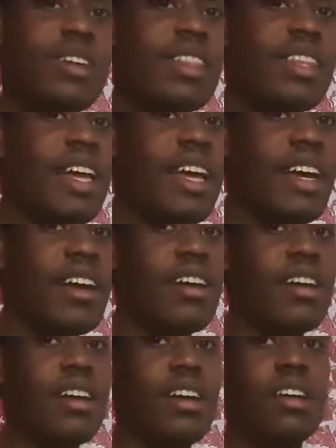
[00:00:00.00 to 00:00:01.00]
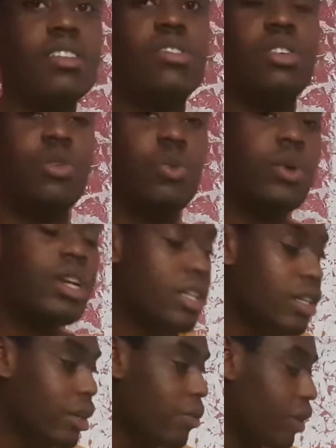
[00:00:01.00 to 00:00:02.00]
in the air. So you
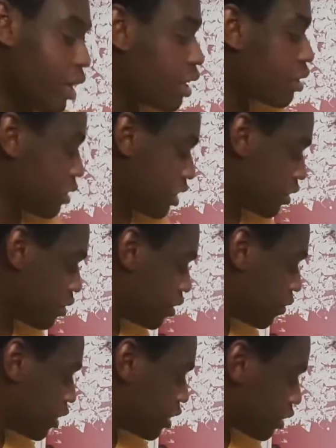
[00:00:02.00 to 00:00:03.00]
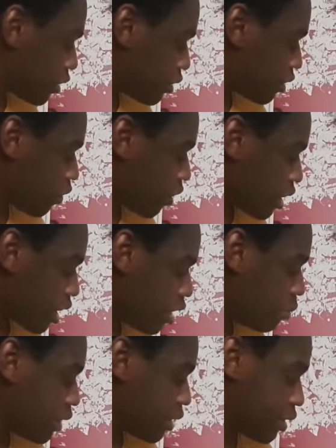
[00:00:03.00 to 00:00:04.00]
really, when it comes to Reef crystals, you want to
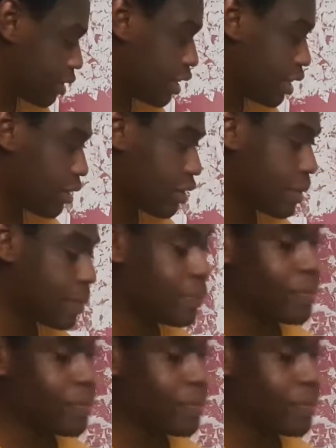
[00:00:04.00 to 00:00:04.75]
keep it sealed.